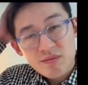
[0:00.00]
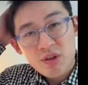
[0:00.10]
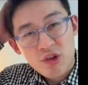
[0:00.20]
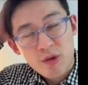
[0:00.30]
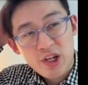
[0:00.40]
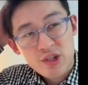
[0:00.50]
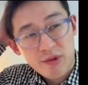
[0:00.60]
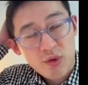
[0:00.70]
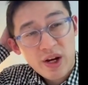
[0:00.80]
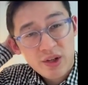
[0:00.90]
so much
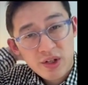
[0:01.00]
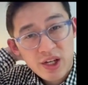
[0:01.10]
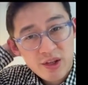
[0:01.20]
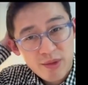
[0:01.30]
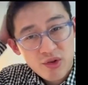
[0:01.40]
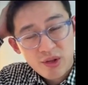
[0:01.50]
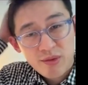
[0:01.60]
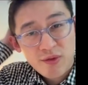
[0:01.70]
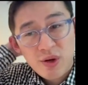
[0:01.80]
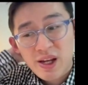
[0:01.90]
beforehand, looking at the music
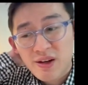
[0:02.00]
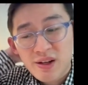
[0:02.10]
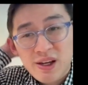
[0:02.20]
beforehand,